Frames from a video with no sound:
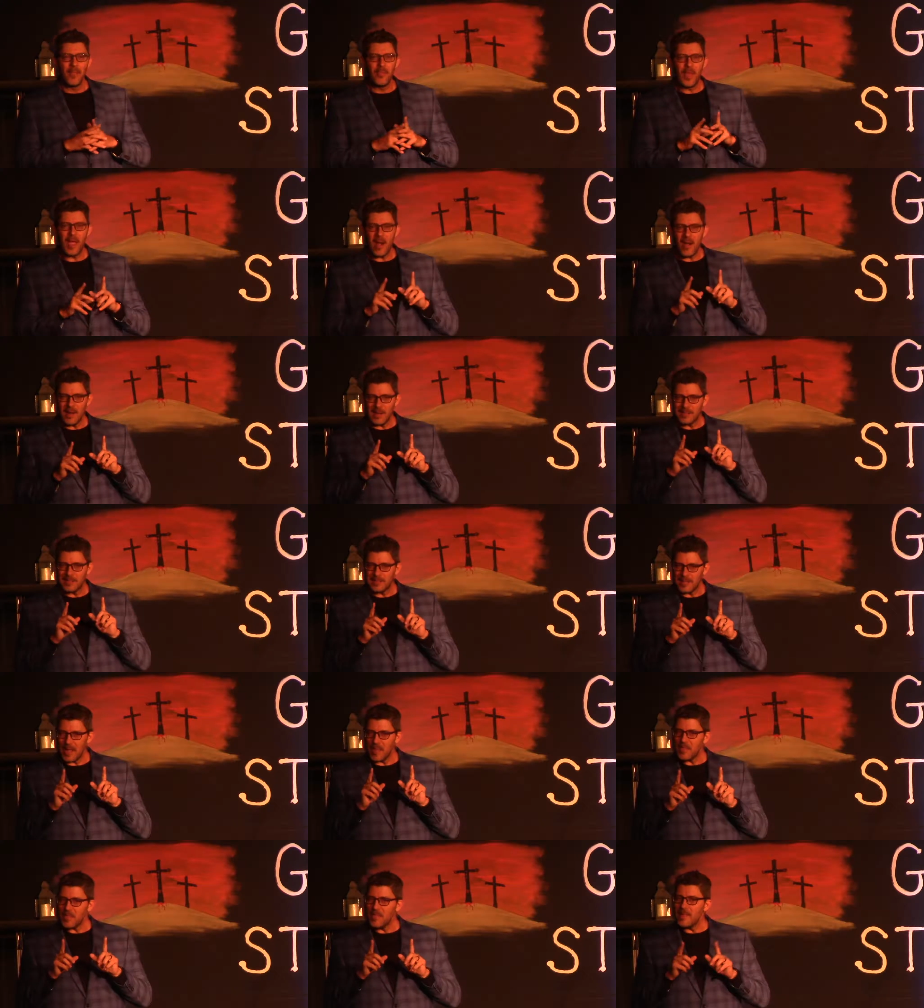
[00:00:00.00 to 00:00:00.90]
there is
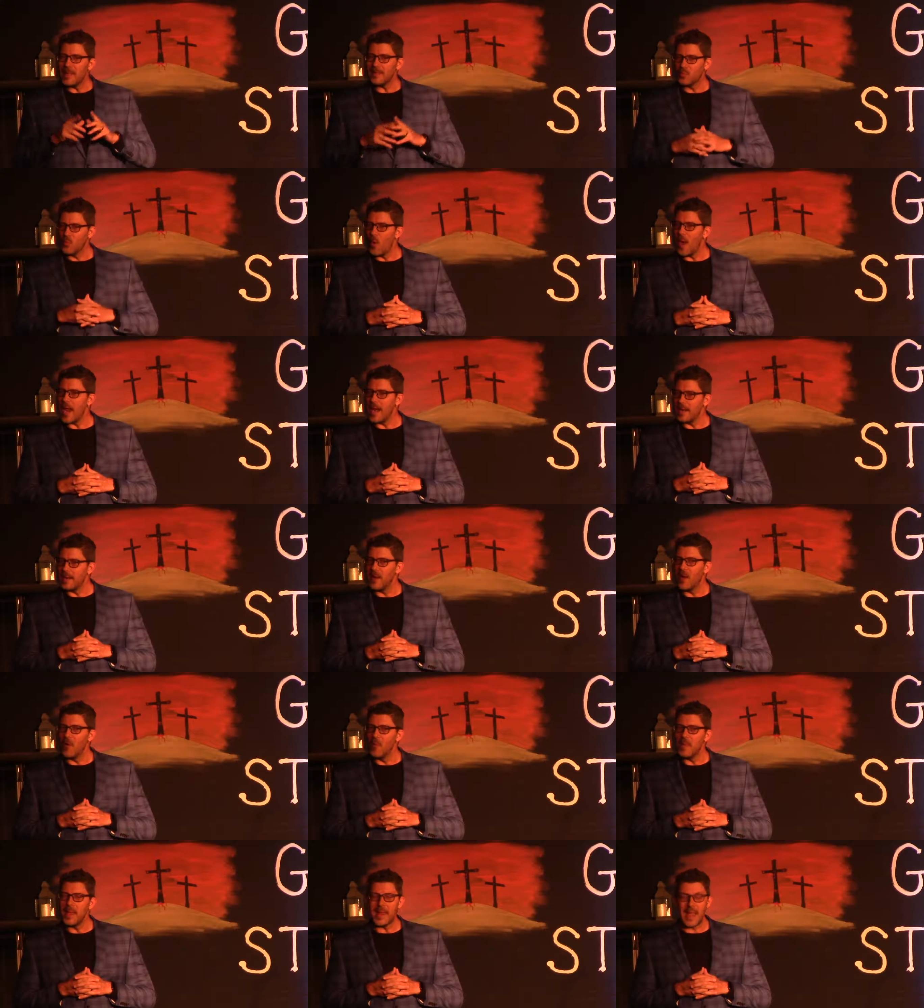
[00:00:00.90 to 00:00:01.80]
something that's waiting
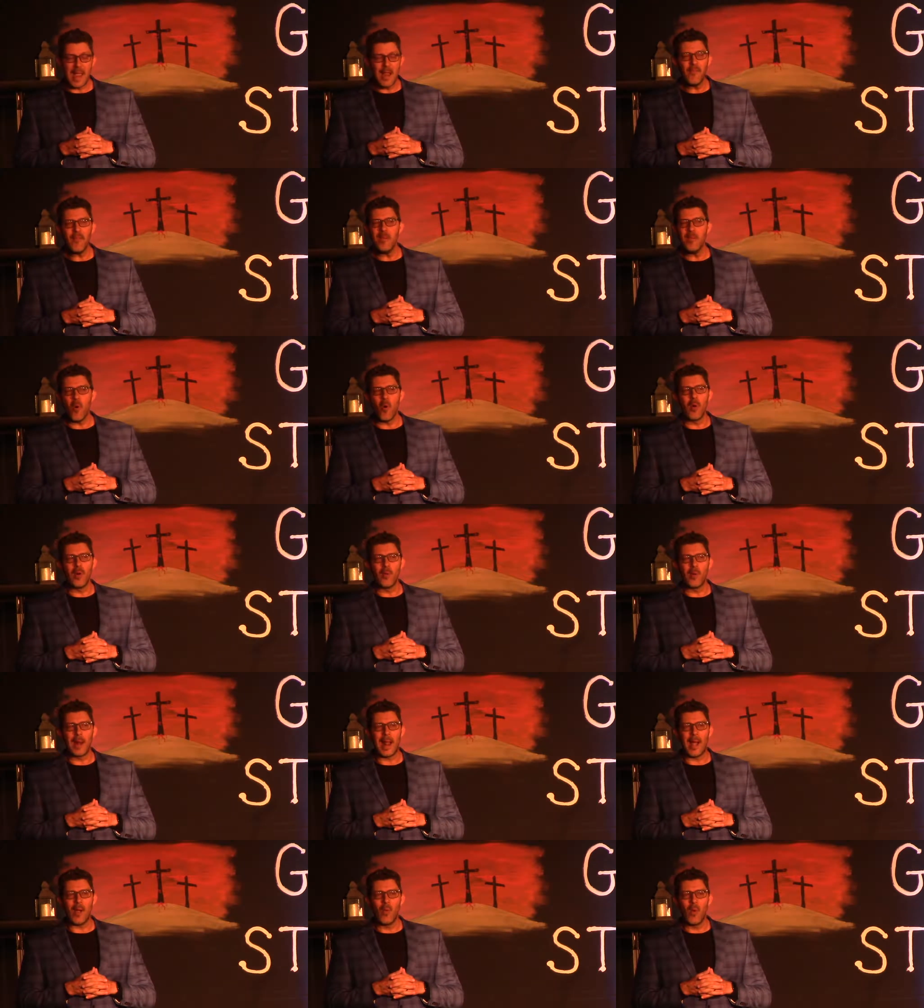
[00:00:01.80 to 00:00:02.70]
on me every morning
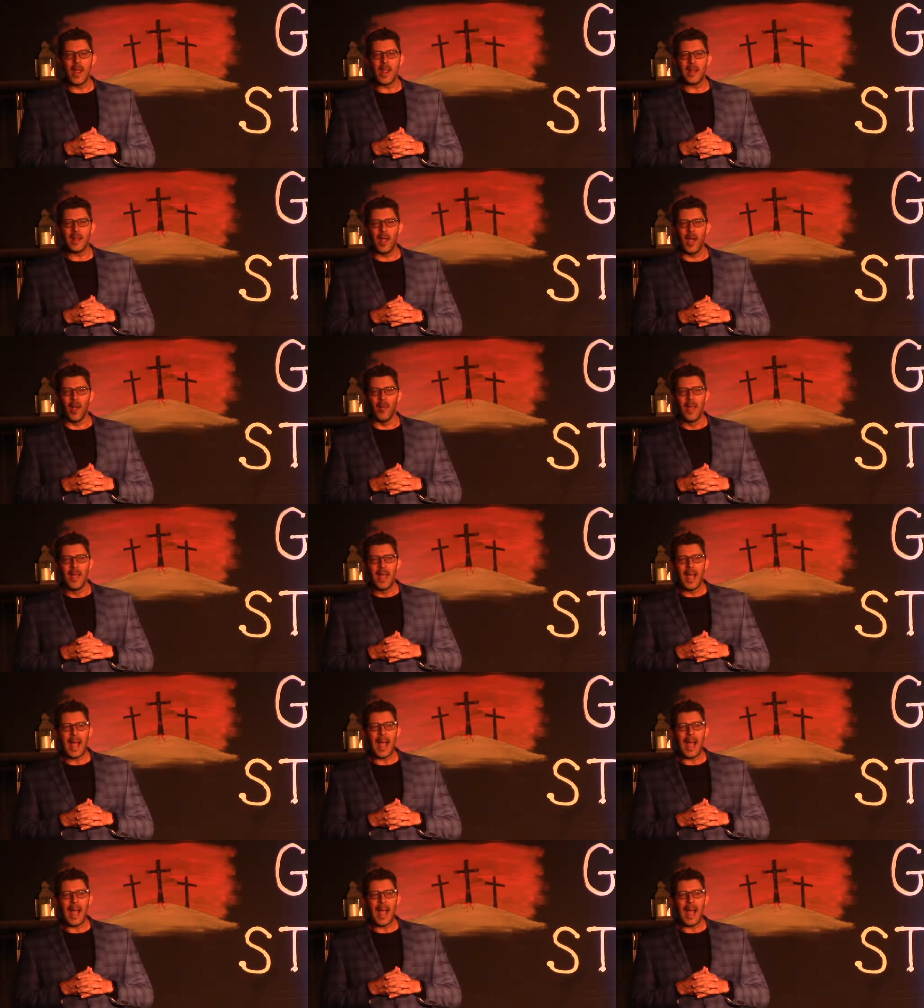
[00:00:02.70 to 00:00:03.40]
when I wake up.